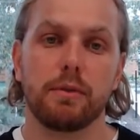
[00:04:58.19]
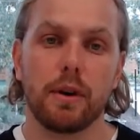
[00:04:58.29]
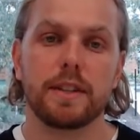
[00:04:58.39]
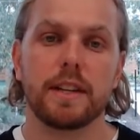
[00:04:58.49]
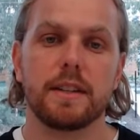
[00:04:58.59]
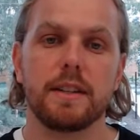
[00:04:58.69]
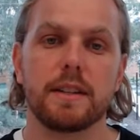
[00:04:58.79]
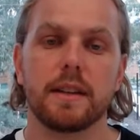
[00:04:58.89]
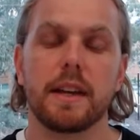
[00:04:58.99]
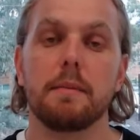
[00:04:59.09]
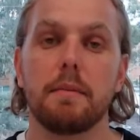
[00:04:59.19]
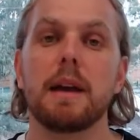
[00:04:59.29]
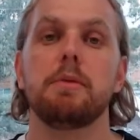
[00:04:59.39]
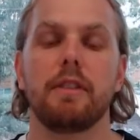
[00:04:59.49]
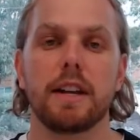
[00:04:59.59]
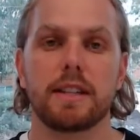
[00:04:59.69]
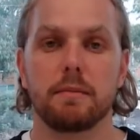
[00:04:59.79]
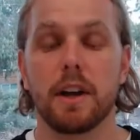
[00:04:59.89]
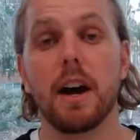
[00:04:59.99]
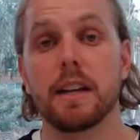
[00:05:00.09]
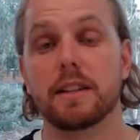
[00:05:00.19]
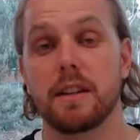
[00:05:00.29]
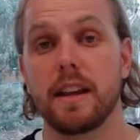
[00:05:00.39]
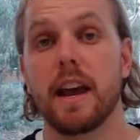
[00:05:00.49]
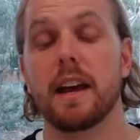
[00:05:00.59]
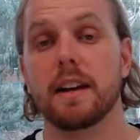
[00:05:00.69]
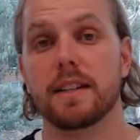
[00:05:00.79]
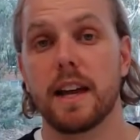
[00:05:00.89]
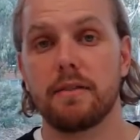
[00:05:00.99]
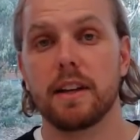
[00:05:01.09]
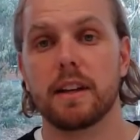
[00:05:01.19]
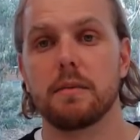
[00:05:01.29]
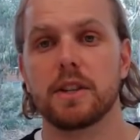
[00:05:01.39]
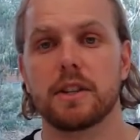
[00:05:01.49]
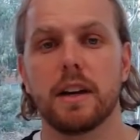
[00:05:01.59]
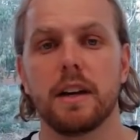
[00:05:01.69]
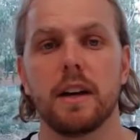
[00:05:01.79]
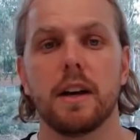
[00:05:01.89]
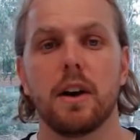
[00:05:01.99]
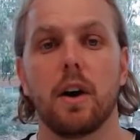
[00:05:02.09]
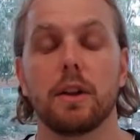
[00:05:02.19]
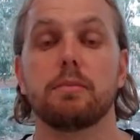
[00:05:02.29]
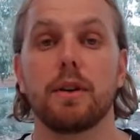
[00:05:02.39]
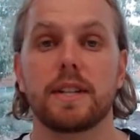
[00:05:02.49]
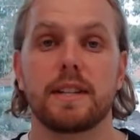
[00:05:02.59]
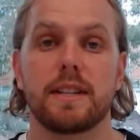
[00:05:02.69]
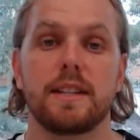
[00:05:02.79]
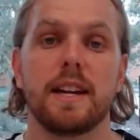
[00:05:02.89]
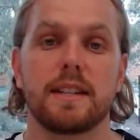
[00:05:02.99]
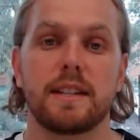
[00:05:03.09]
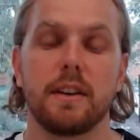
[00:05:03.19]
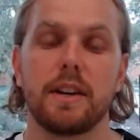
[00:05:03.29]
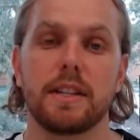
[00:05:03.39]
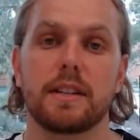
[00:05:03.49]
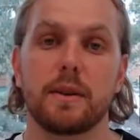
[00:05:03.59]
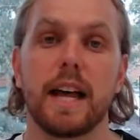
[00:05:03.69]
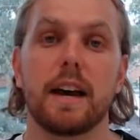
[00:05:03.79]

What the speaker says: processes may provide some guidance to the AI Safety Commissioner on the processes necessary to